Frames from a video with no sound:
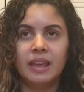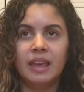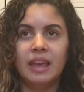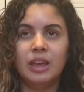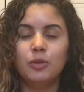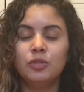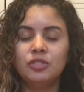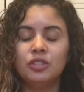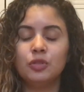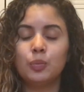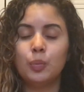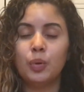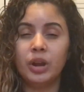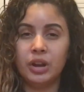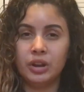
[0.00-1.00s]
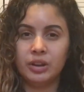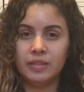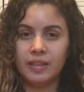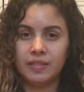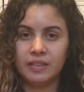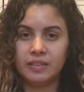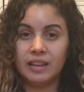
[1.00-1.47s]
it was just weird
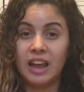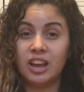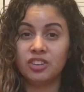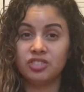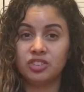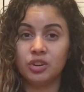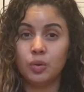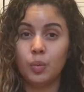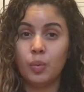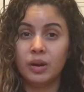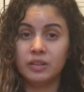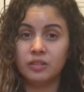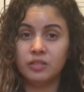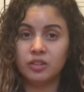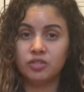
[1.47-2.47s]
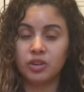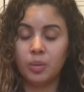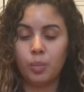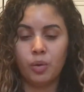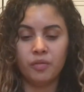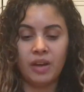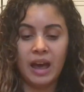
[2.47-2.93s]
that this cashier went to the
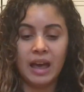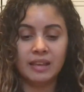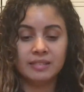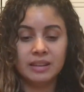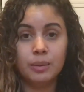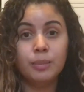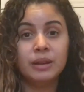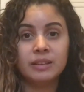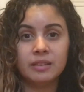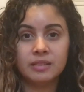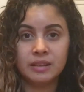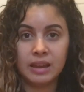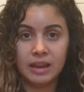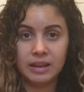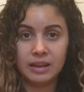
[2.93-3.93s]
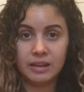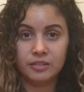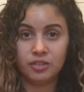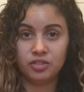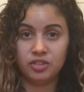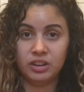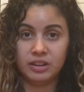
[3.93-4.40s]
trouble of asking me to scan it so
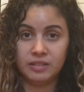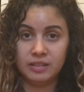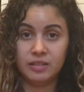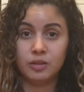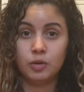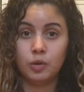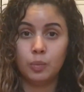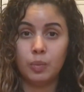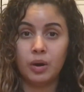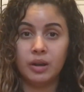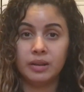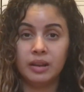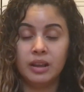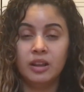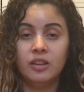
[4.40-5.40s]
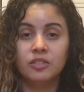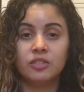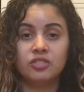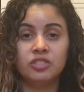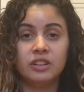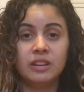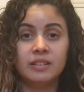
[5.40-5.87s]
she can see the coupon, so
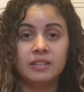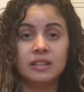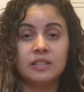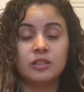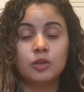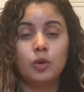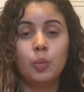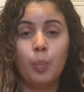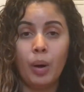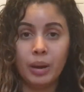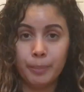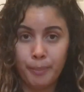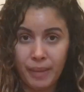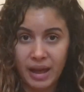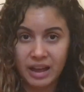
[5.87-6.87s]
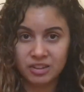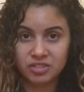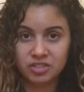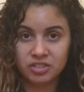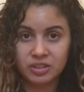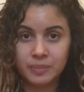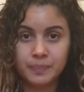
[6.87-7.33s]
she can see that the coupon
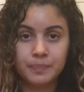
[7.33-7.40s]
matched.